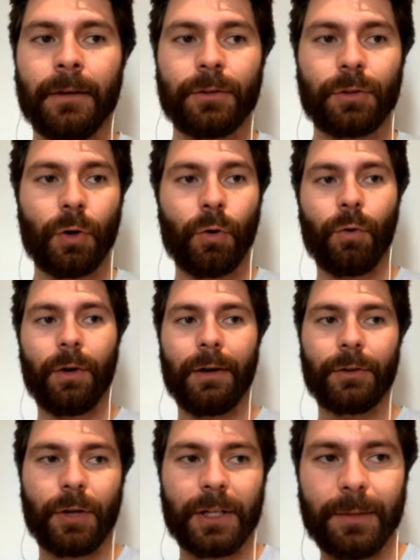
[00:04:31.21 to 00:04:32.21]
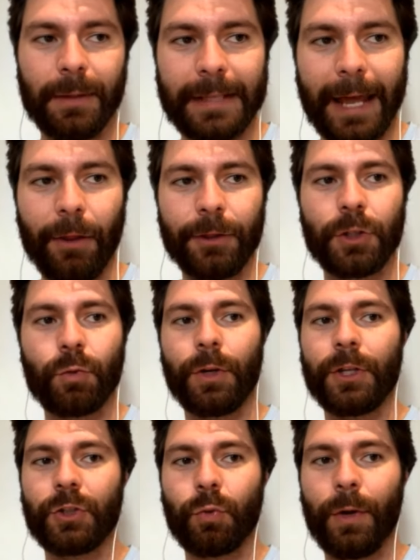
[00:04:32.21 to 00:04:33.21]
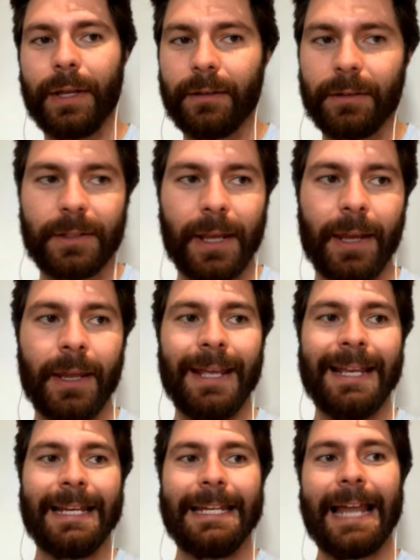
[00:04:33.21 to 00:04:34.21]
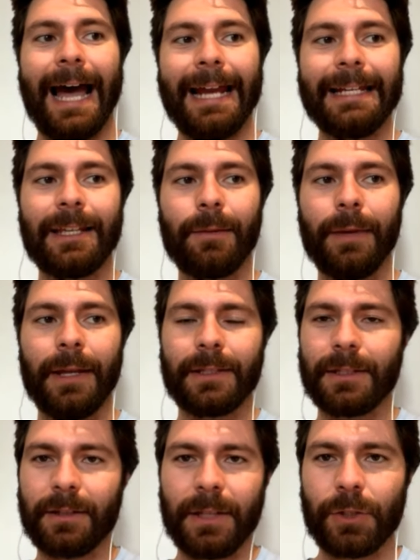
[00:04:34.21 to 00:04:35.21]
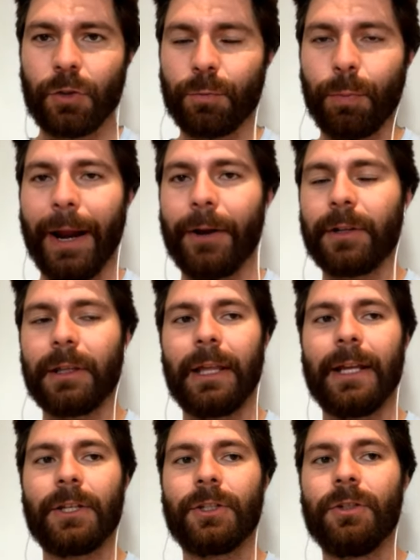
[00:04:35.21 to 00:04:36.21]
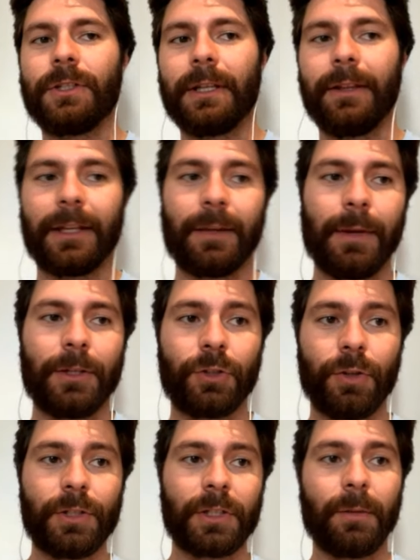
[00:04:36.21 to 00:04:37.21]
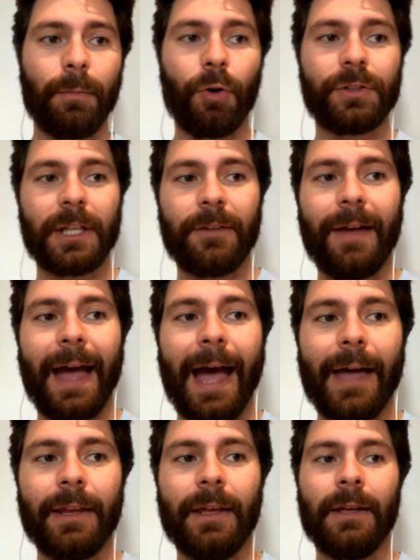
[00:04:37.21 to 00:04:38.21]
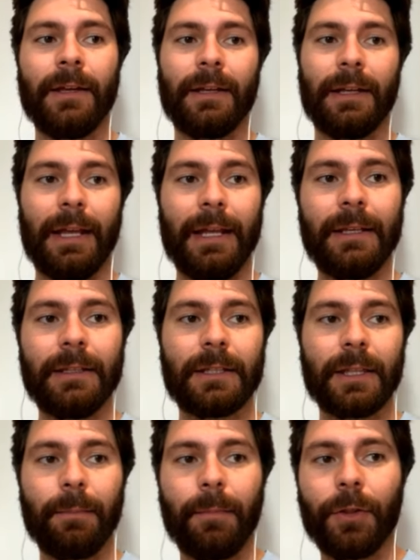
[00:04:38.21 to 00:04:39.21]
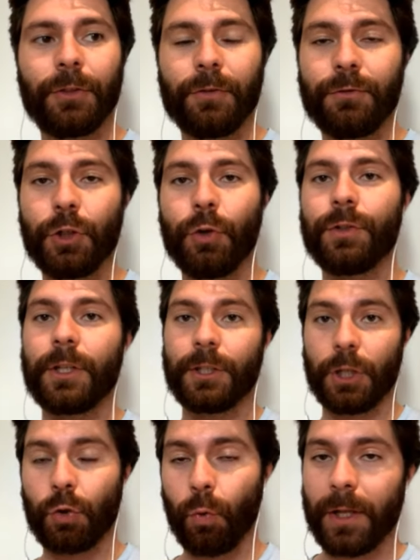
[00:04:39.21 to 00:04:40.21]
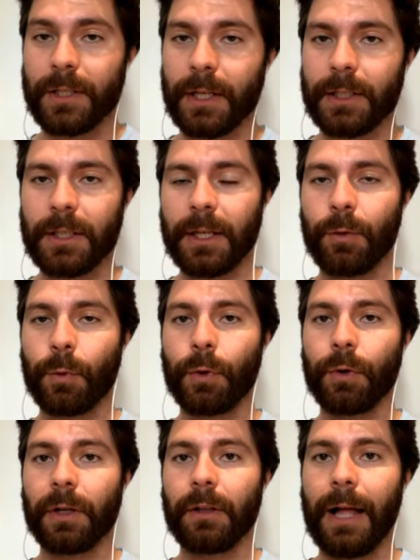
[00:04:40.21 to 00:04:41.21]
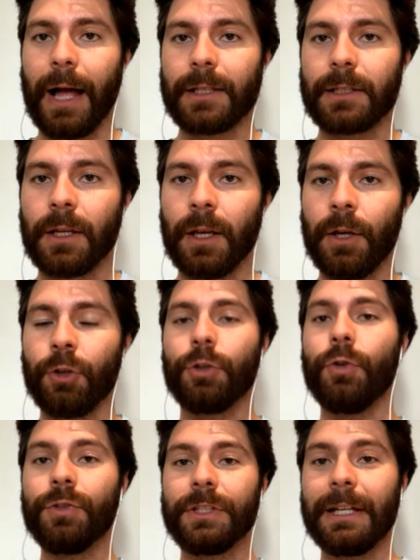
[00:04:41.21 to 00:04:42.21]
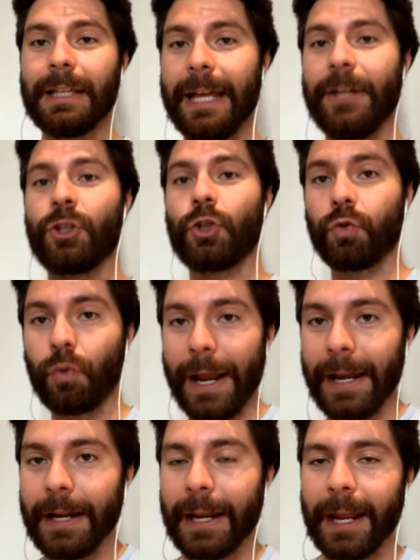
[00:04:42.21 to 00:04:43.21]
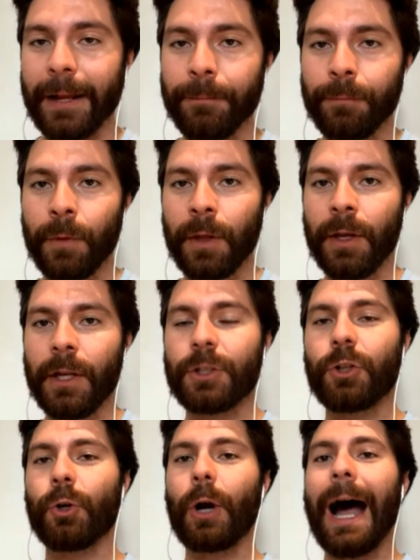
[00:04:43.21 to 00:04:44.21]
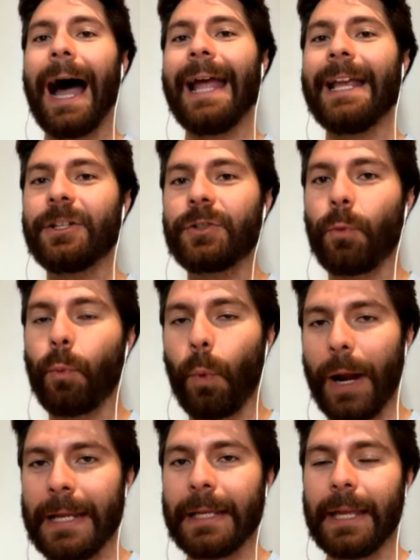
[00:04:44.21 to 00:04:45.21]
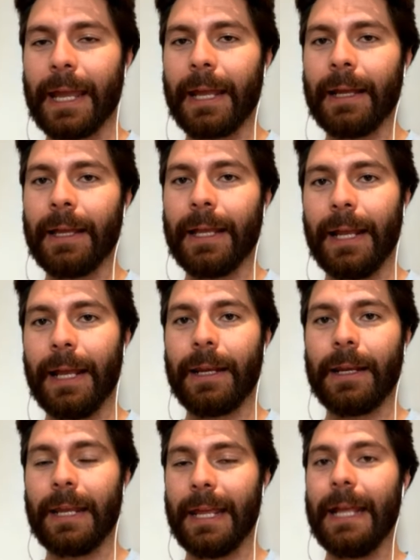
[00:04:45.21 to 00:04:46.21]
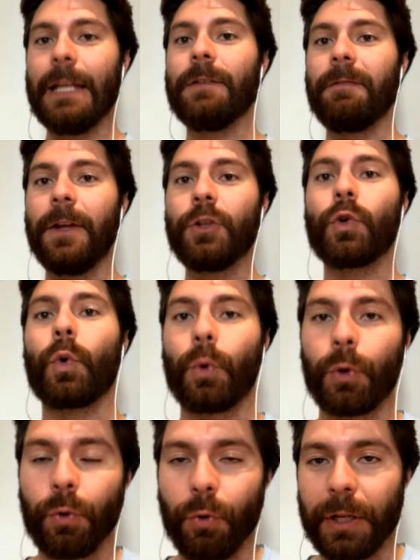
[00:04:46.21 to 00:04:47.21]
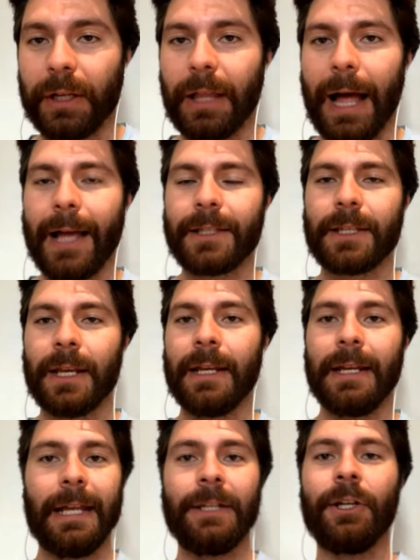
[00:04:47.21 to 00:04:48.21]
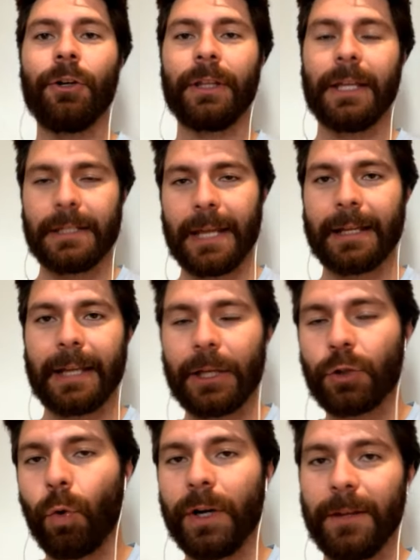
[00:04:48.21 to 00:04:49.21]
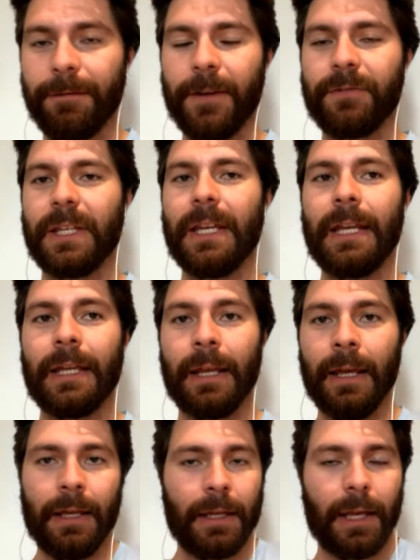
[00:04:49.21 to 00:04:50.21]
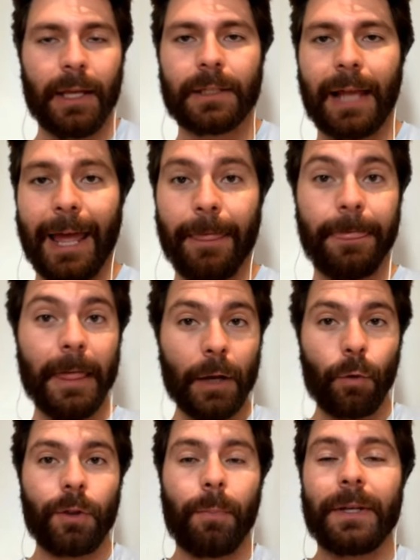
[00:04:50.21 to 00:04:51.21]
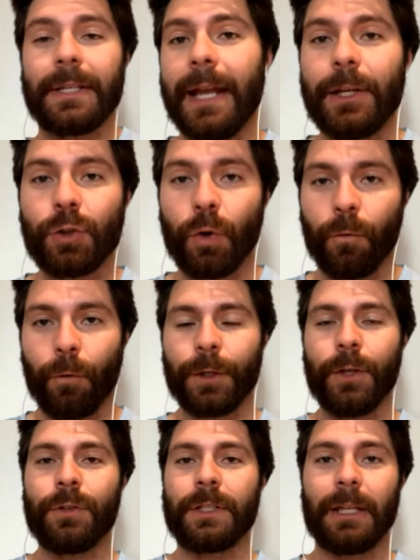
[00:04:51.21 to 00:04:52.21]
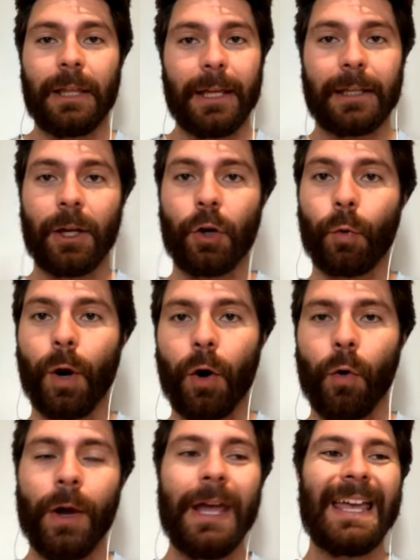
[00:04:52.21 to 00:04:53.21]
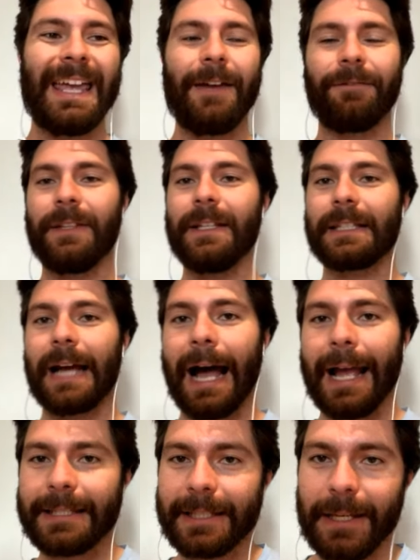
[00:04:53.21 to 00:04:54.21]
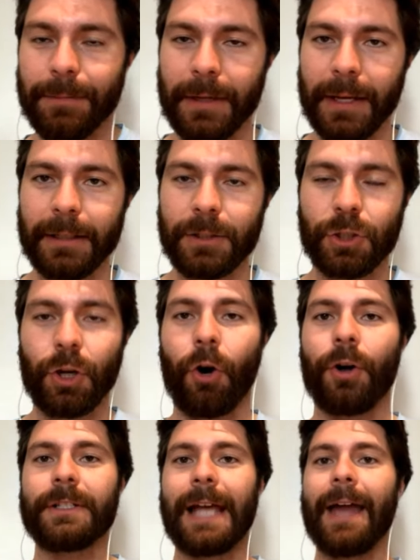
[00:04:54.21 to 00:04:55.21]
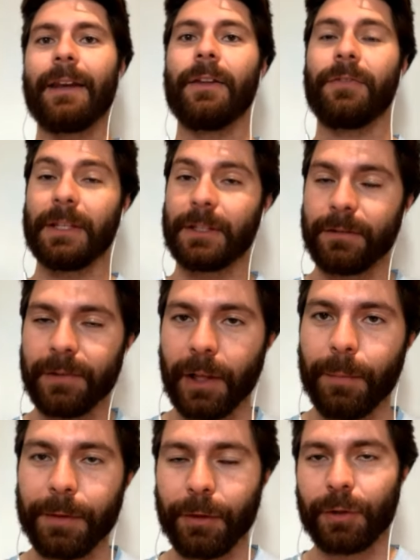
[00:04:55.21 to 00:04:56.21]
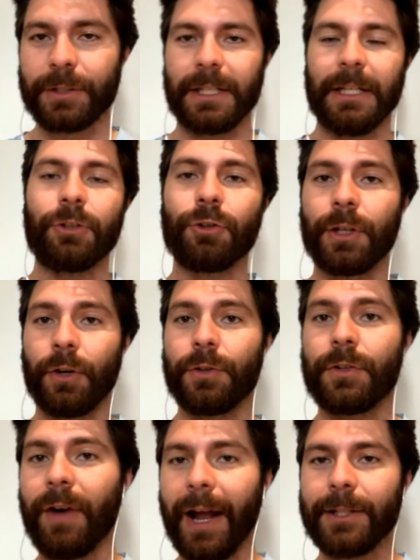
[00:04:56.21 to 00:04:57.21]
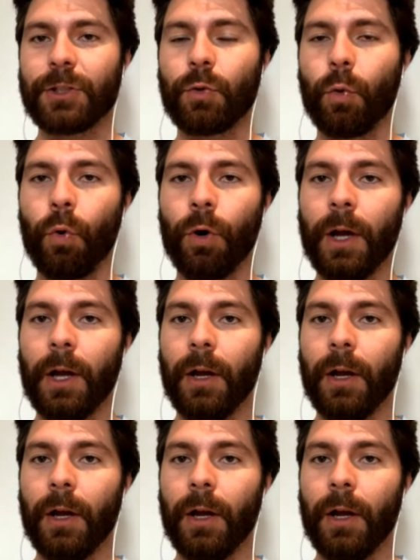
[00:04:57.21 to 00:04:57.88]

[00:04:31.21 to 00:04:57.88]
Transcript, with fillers: So Tracy McDowell, this is what his tweet said, 9 commits. This was prior to the latest UCLA commit. So this is the most they've had into the month of June since the 2016 recruiting class. UCLA is trending to their highest ranking in an individual recruiting class in nearly a decade. 2015 is, I think, where the potential for UCLA can grow if these guys keep getting stars added, if they develop in their senior years of high school.